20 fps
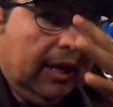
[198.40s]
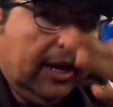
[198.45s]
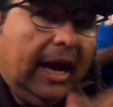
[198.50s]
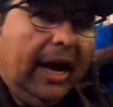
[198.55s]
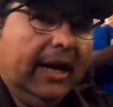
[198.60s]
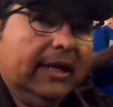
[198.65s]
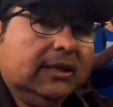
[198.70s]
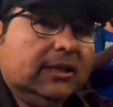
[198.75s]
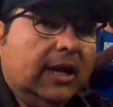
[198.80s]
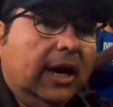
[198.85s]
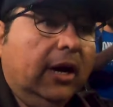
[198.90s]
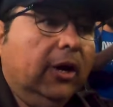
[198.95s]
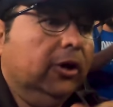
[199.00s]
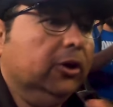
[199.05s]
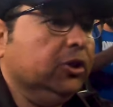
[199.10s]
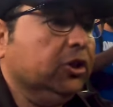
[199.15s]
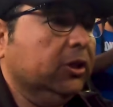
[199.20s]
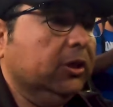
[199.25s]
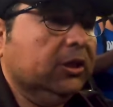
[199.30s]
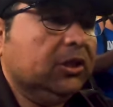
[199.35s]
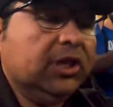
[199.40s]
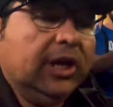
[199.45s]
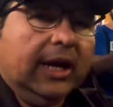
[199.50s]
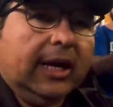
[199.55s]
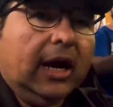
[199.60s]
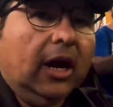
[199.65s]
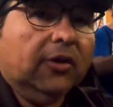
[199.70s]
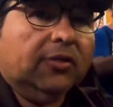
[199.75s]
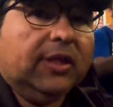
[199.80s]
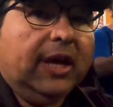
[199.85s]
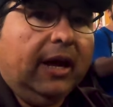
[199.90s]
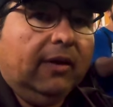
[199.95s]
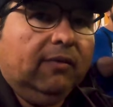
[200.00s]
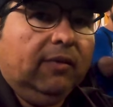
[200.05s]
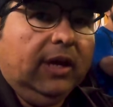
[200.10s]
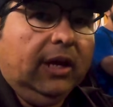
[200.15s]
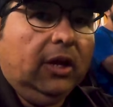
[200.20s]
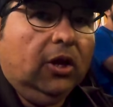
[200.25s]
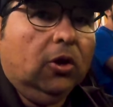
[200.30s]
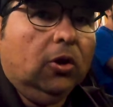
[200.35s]
guys, I urge you to check out that
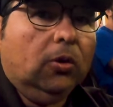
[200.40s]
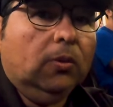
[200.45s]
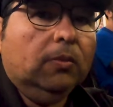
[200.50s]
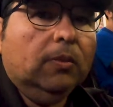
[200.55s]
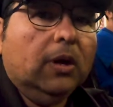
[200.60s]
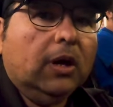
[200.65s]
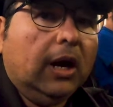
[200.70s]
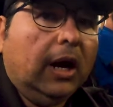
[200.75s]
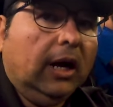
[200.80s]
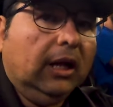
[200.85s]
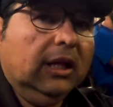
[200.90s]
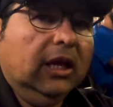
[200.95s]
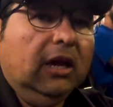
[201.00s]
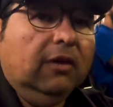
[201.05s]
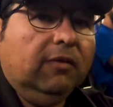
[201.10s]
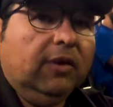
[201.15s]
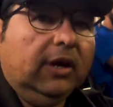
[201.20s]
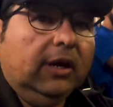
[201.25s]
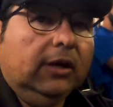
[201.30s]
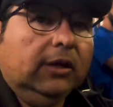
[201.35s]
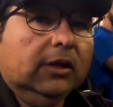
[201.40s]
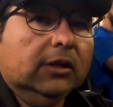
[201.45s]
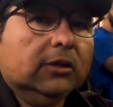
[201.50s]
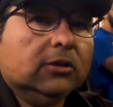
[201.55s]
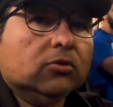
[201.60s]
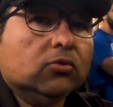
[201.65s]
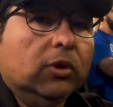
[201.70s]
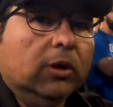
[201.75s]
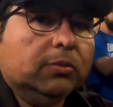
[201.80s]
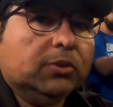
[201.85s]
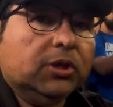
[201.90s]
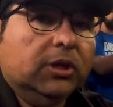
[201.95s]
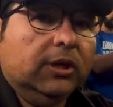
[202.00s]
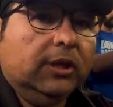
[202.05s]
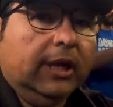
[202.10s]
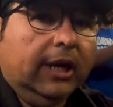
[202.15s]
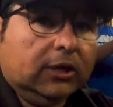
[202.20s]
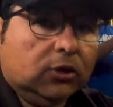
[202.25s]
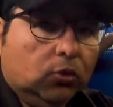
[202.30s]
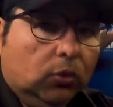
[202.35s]
video. I'll leave it in the description.
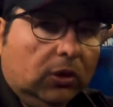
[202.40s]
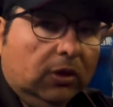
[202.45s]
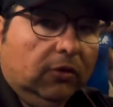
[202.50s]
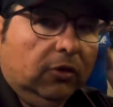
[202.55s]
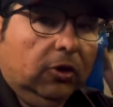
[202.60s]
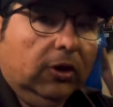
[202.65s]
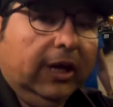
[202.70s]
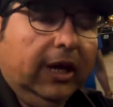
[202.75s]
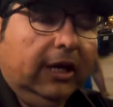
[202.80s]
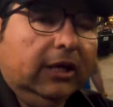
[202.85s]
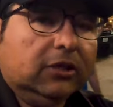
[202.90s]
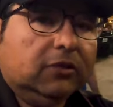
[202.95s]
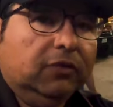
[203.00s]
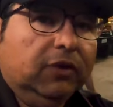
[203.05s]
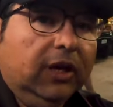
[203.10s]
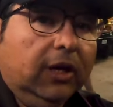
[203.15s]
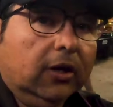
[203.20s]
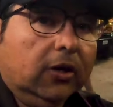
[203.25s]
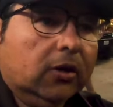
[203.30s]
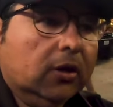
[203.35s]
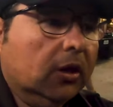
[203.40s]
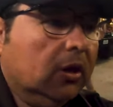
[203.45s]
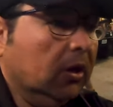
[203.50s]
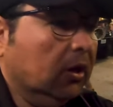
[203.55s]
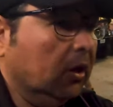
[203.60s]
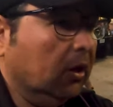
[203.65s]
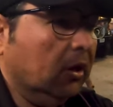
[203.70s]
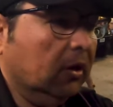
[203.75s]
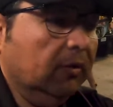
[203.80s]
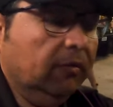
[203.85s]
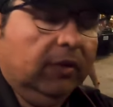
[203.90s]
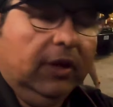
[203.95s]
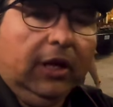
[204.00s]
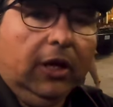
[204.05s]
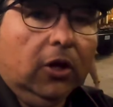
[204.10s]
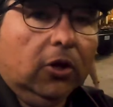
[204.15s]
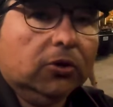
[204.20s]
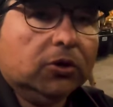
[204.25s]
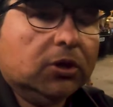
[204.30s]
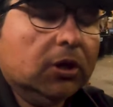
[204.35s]
That's one of their latest
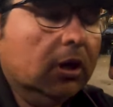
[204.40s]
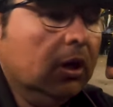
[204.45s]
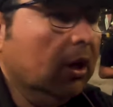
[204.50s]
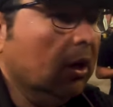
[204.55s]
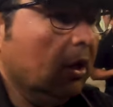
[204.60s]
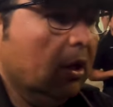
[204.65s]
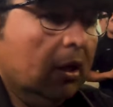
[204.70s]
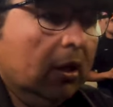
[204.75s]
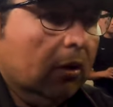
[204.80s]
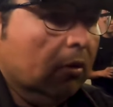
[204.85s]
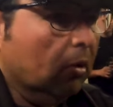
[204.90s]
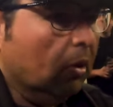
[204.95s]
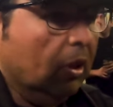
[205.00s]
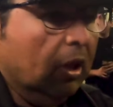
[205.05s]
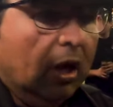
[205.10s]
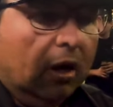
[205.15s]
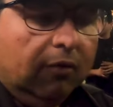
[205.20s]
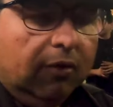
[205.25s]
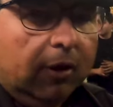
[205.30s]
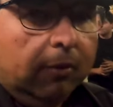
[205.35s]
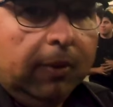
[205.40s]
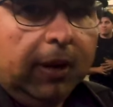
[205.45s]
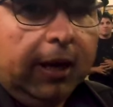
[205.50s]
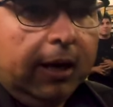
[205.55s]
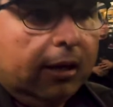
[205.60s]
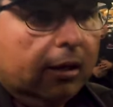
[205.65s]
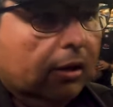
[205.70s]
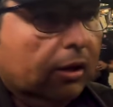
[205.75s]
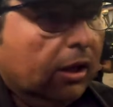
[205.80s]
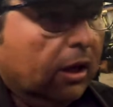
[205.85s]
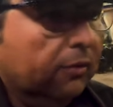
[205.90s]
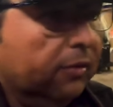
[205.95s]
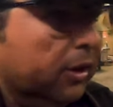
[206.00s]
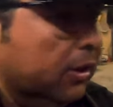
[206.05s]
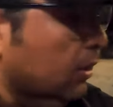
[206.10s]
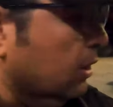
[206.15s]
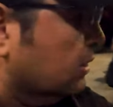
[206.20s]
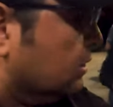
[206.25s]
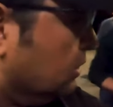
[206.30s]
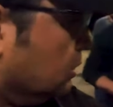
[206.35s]
videos. Love it, man. Love it. This